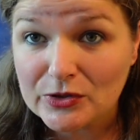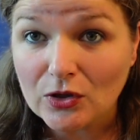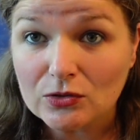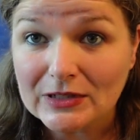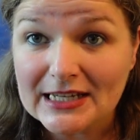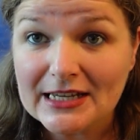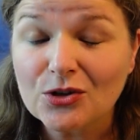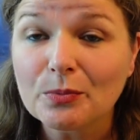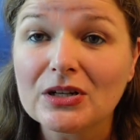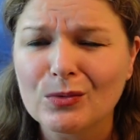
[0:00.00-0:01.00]
was already here,
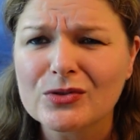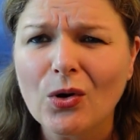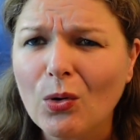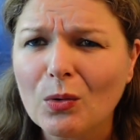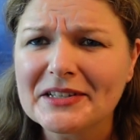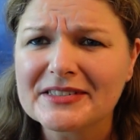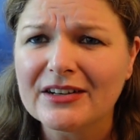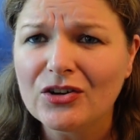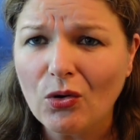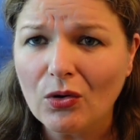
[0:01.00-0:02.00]
but I was always
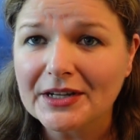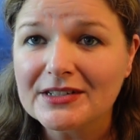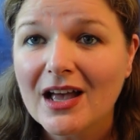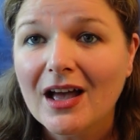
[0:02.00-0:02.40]
annoyed